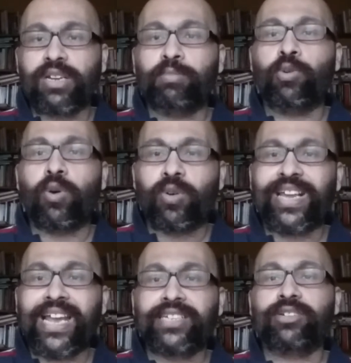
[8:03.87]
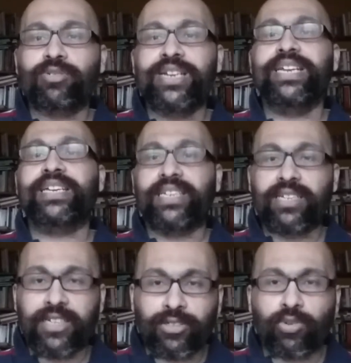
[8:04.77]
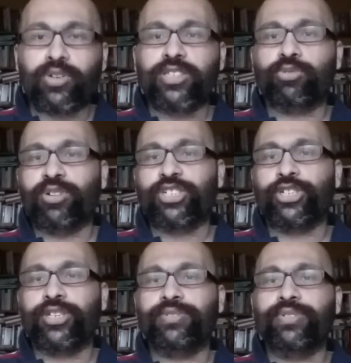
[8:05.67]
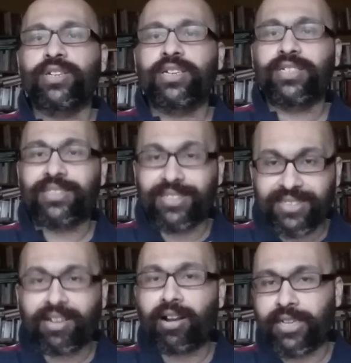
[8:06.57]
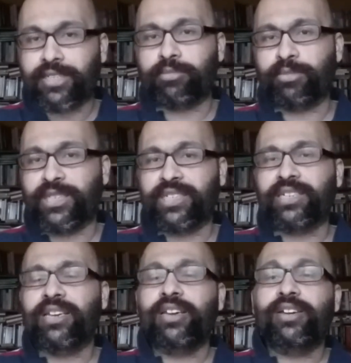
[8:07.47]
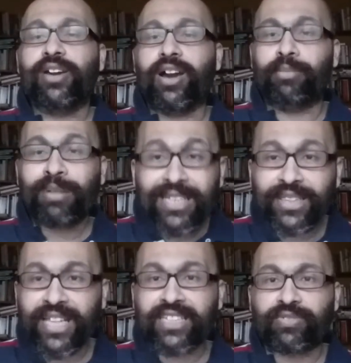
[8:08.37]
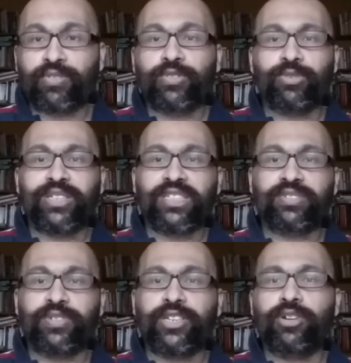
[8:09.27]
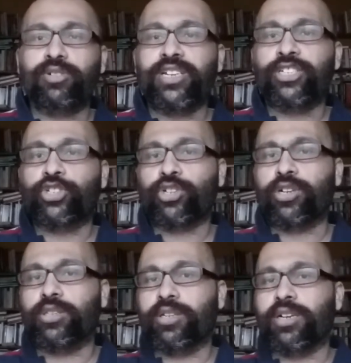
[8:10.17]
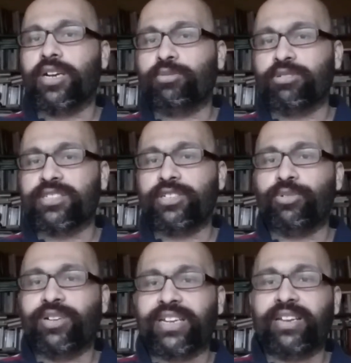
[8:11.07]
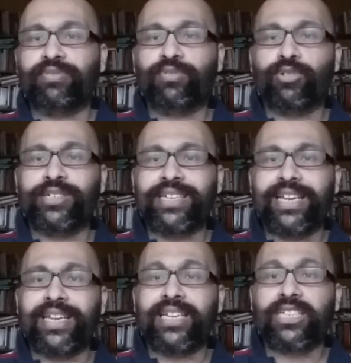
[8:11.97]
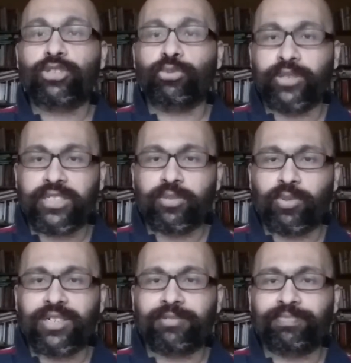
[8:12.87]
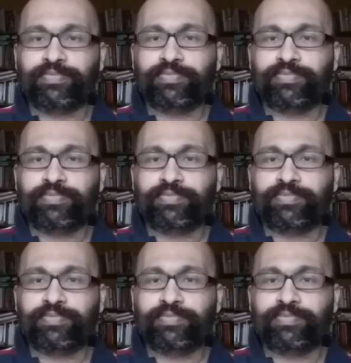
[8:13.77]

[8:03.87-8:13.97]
a more organic reading in order to achieve the targeted meaning. Many thanks for viewing this video. Inshallah, I will see you again for day 21.